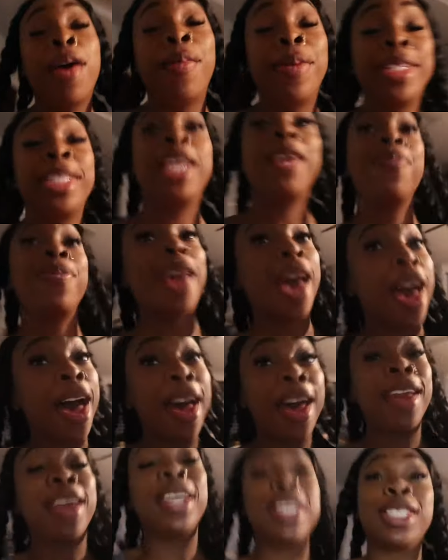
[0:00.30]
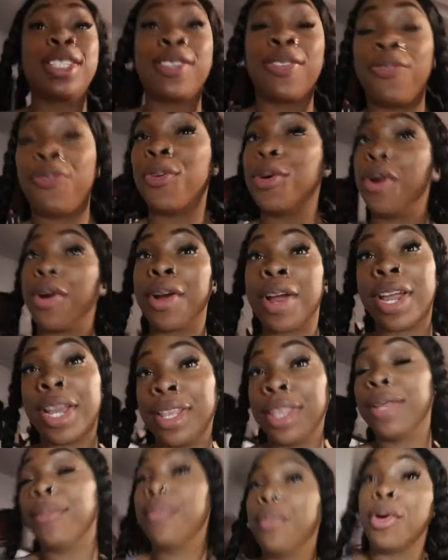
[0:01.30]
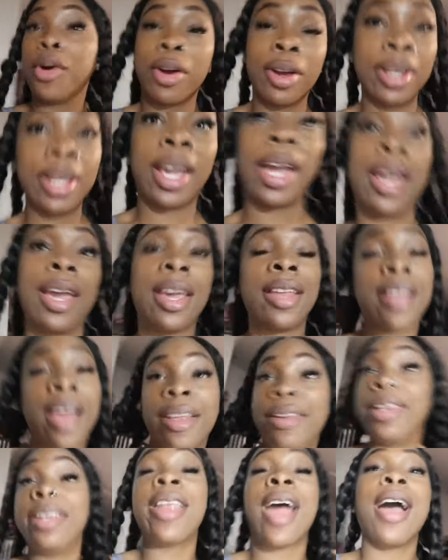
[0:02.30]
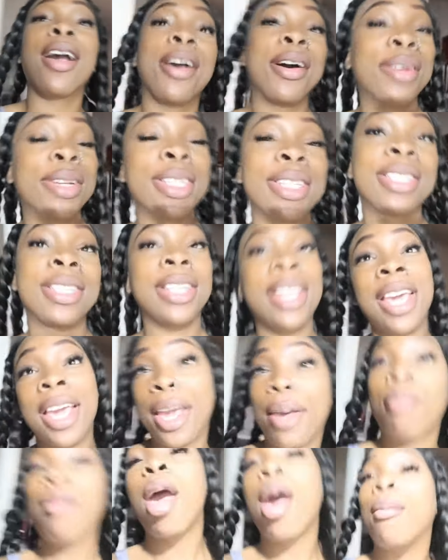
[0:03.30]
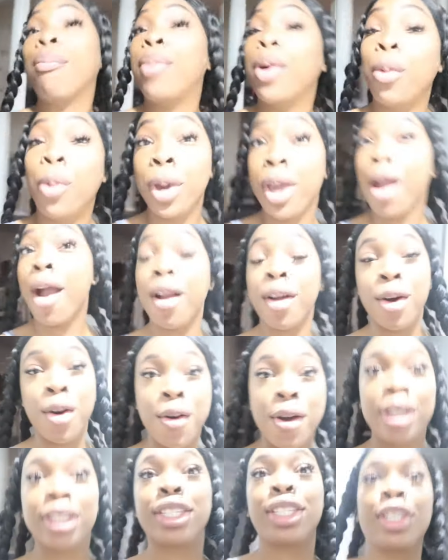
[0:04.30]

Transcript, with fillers: What's up, y'all? It's four in the morning and I did not go to sleep, but we are going